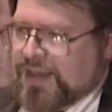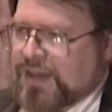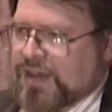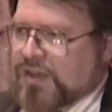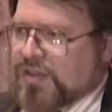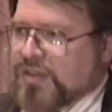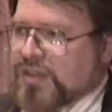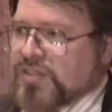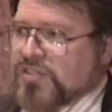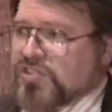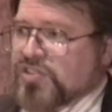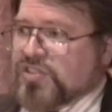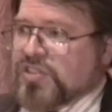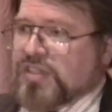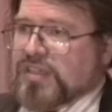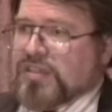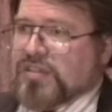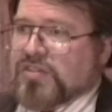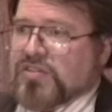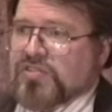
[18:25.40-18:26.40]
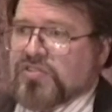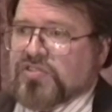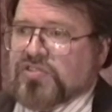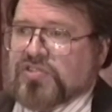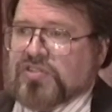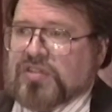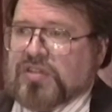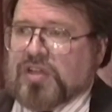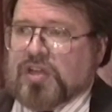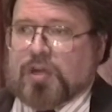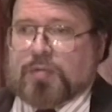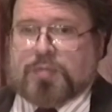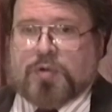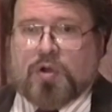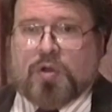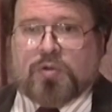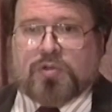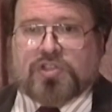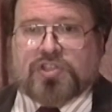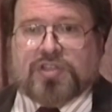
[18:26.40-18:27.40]
Now, this is an
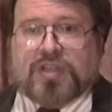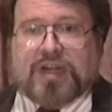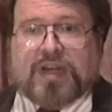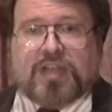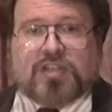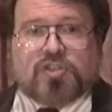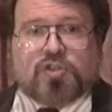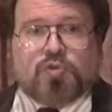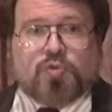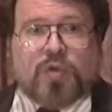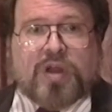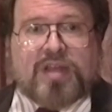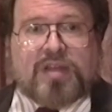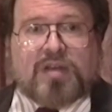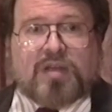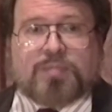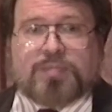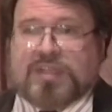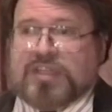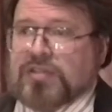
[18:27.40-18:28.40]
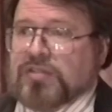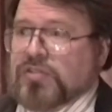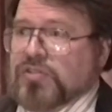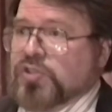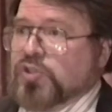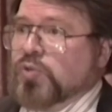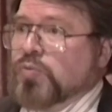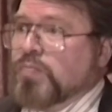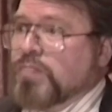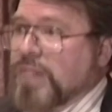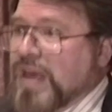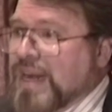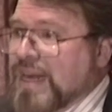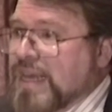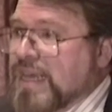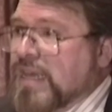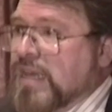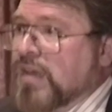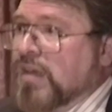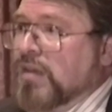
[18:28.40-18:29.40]
approach that has great appeal to
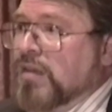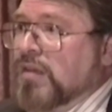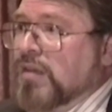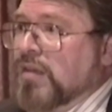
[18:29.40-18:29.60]
many